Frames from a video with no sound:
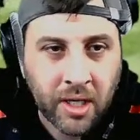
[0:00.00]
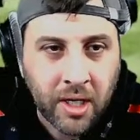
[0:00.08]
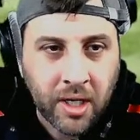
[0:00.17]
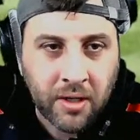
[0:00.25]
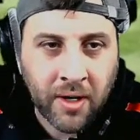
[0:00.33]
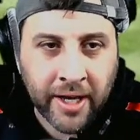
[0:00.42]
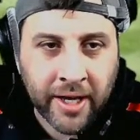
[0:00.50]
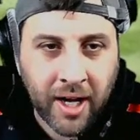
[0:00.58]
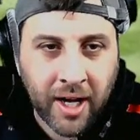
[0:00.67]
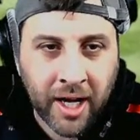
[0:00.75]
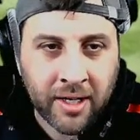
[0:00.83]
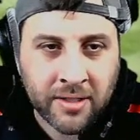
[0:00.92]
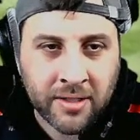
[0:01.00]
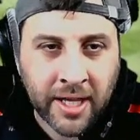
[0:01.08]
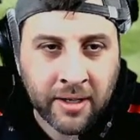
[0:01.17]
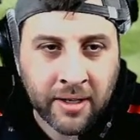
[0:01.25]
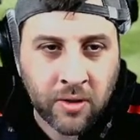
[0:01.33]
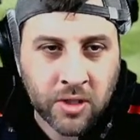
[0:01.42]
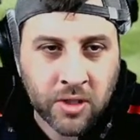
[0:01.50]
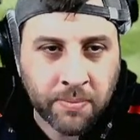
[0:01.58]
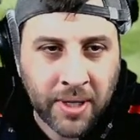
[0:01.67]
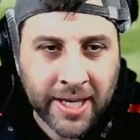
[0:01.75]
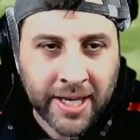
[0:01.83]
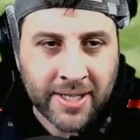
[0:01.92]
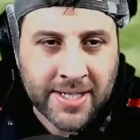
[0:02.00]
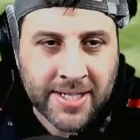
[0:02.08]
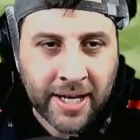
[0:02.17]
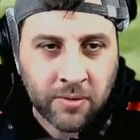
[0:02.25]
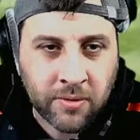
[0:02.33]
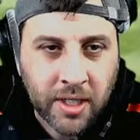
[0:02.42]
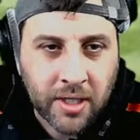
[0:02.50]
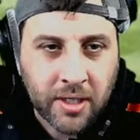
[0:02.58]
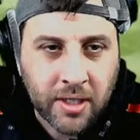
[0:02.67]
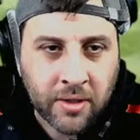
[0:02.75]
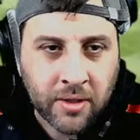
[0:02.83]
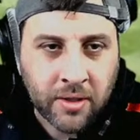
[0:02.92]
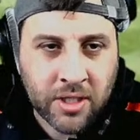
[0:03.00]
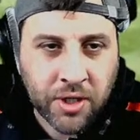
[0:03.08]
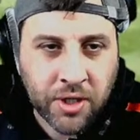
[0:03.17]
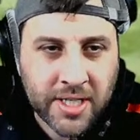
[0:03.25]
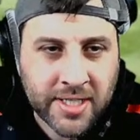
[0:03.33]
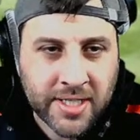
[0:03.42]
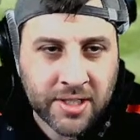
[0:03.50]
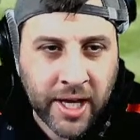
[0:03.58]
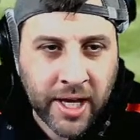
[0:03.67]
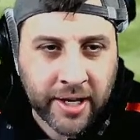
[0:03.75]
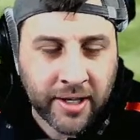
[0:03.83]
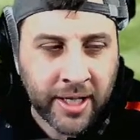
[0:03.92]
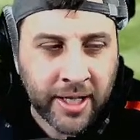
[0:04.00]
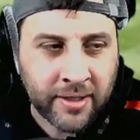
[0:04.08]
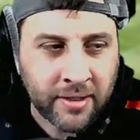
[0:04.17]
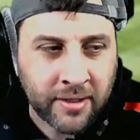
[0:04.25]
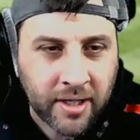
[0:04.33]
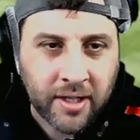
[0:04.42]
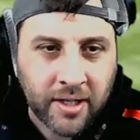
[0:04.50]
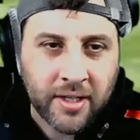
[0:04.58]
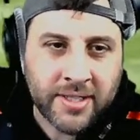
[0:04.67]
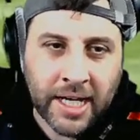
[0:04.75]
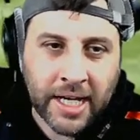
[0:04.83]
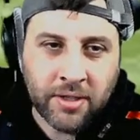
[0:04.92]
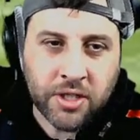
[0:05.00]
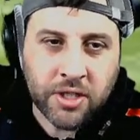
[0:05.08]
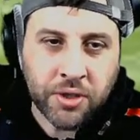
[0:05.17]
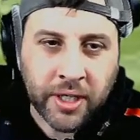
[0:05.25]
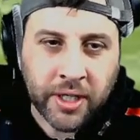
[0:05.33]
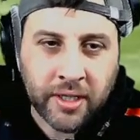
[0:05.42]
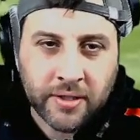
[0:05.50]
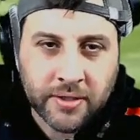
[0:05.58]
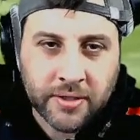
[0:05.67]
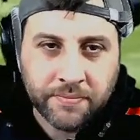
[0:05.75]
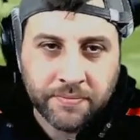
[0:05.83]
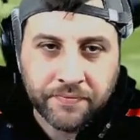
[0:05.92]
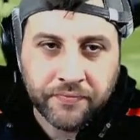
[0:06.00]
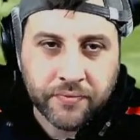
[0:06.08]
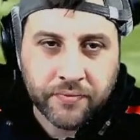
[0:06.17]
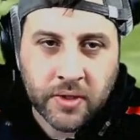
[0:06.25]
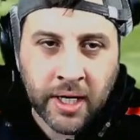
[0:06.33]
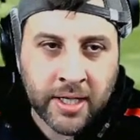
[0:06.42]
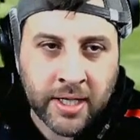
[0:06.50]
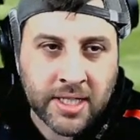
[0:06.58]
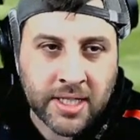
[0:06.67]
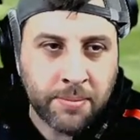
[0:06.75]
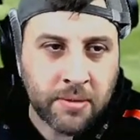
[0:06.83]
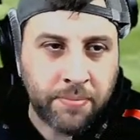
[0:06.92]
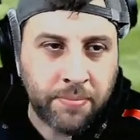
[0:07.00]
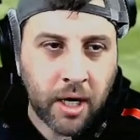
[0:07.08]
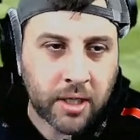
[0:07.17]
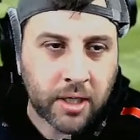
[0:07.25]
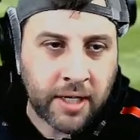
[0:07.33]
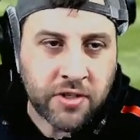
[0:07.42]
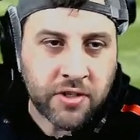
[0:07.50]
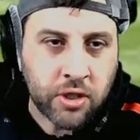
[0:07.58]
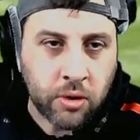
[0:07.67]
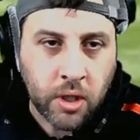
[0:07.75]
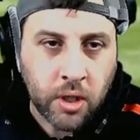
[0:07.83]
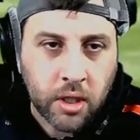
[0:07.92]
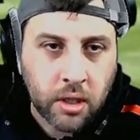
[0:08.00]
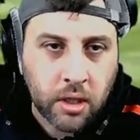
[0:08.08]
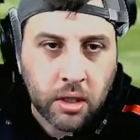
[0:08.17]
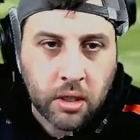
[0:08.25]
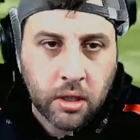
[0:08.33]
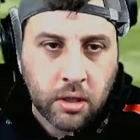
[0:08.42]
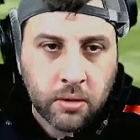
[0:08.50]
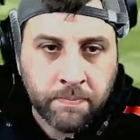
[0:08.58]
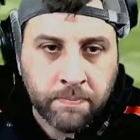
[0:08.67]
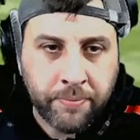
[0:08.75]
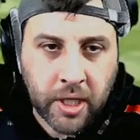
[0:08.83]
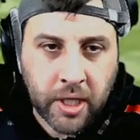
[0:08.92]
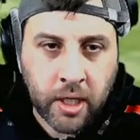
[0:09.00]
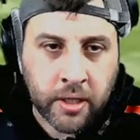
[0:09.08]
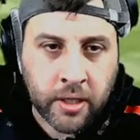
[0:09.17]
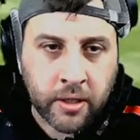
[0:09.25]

Right, Ireland then look to play this out. Not interested yet in territory. As Gibson Park gives to Byrne.